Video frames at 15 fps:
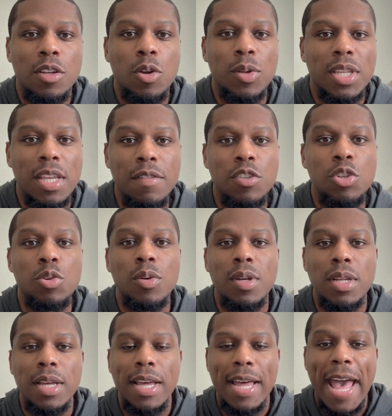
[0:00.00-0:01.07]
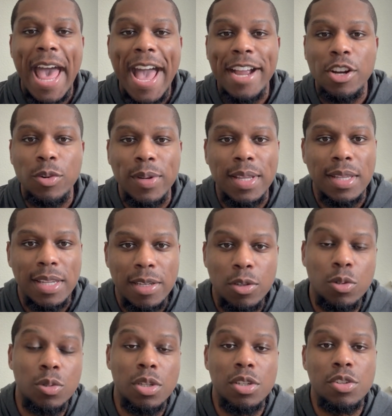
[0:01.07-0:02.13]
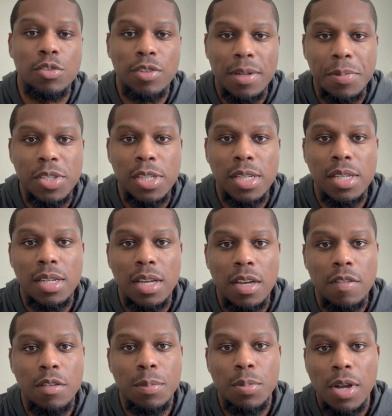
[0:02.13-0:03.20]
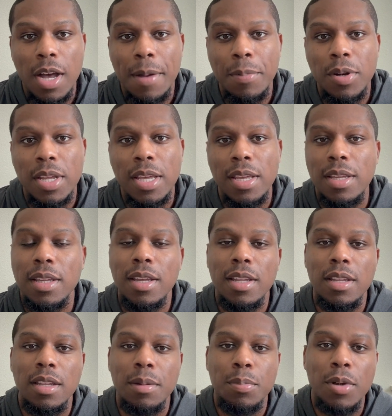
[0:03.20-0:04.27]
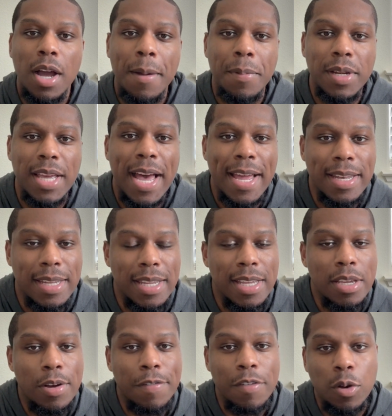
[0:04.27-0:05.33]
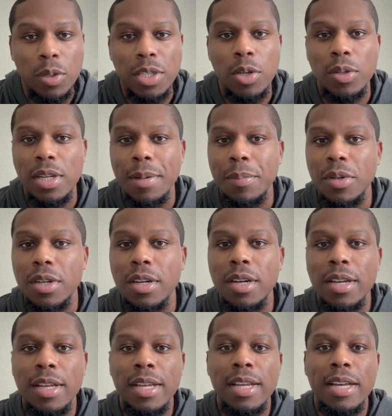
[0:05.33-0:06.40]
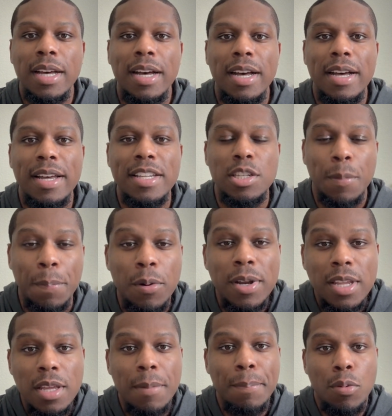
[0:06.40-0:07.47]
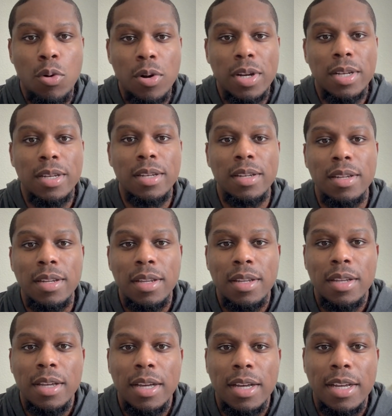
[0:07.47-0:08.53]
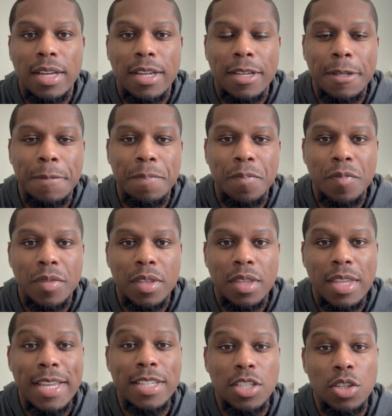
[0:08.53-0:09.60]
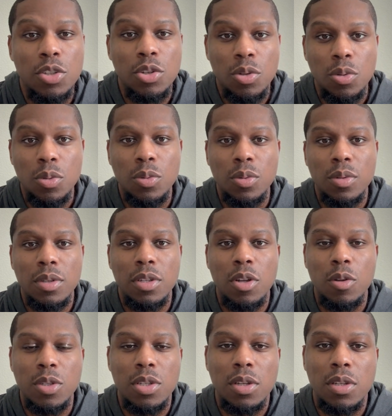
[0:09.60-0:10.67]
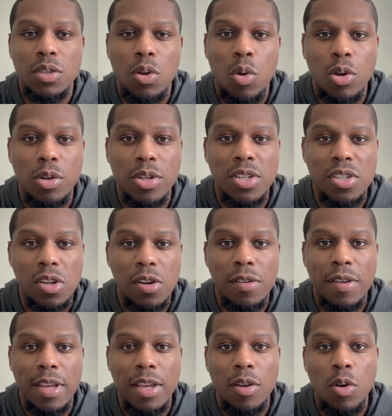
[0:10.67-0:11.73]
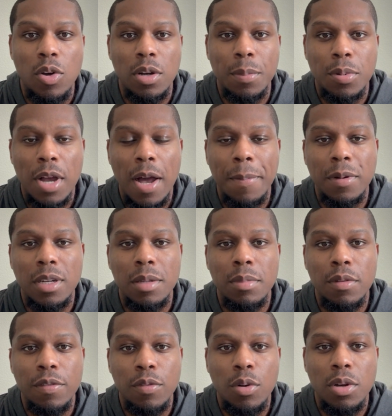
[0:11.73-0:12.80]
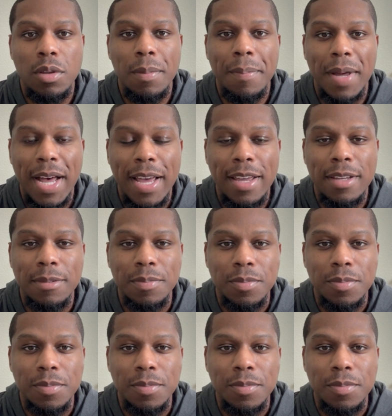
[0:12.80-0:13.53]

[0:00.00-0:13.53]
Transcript: gives you an accurate legal description of the property and the property ID or folio number. It's a pretty important uh, thing to do, to order a survey on a property before you buy it.